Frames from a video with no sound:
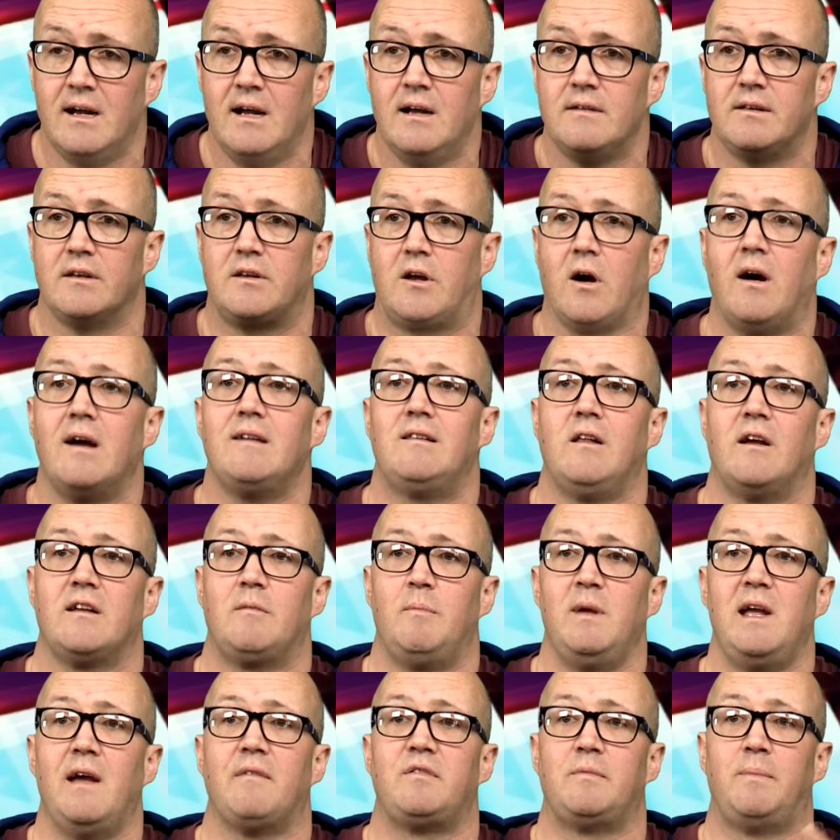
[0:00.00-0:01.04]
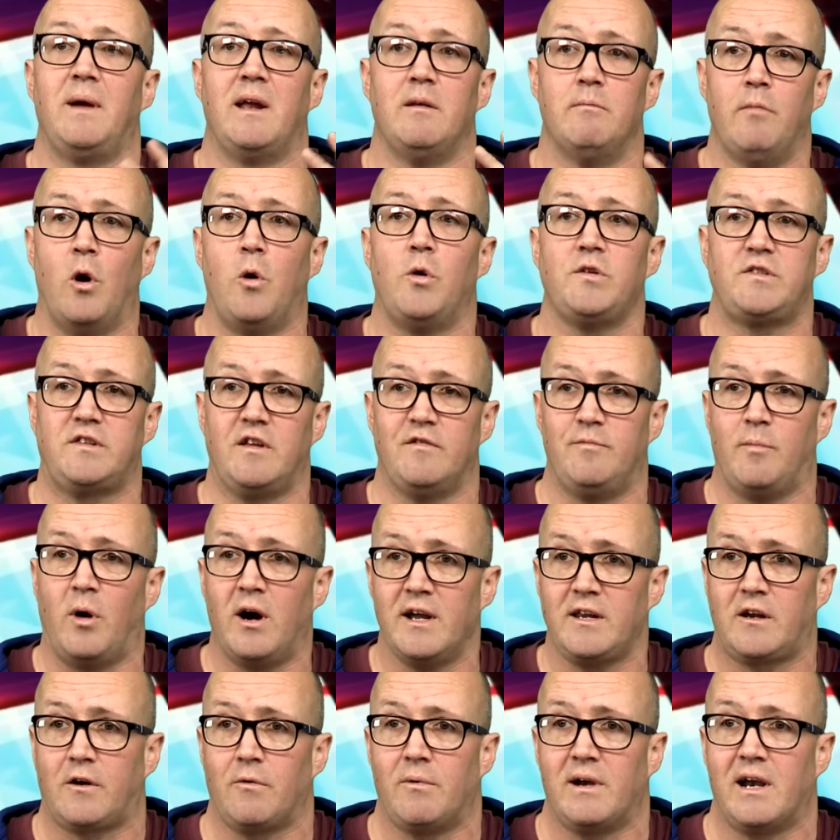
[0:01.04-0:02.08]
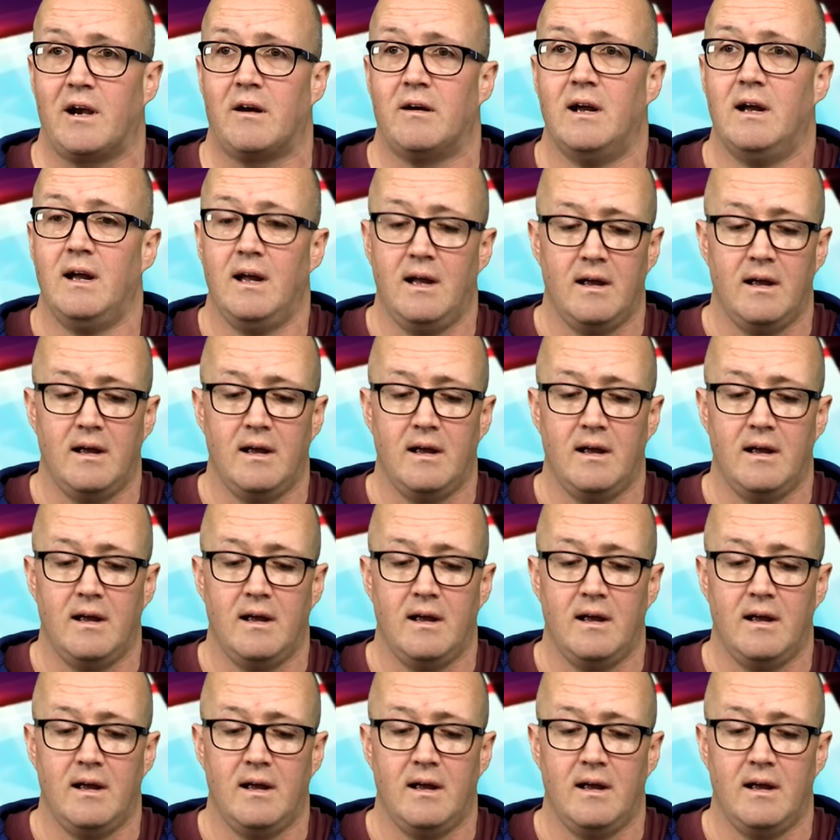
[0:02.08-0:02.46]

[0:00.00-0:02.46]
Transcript: that guys like me have spent most of my career